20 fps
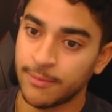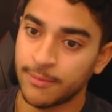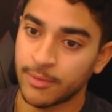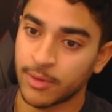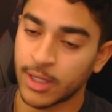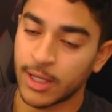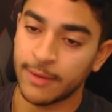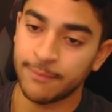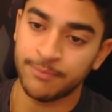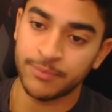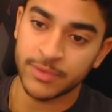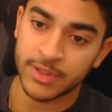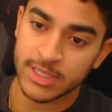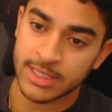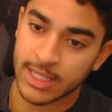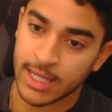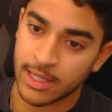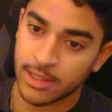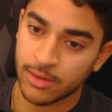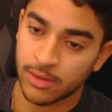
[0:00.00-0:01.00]
Okay.
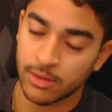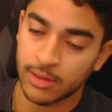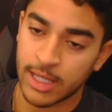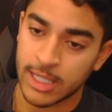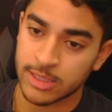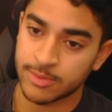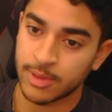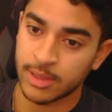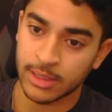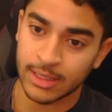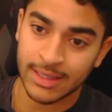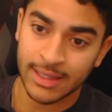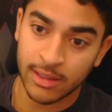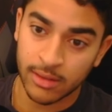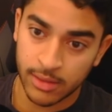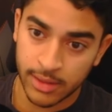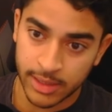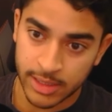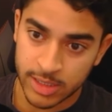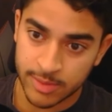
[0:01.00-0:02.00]
This candle has been
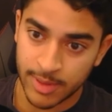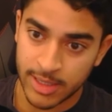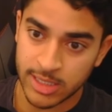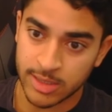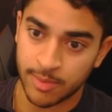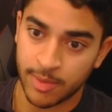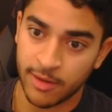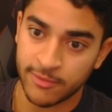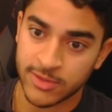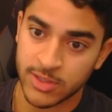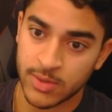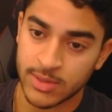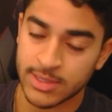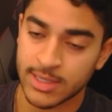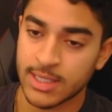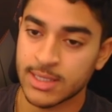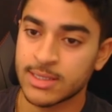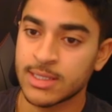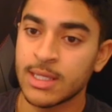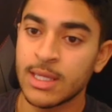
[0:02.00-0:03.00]
clearly displaced above. So is
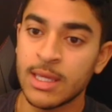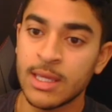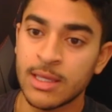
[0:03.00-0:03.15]
this.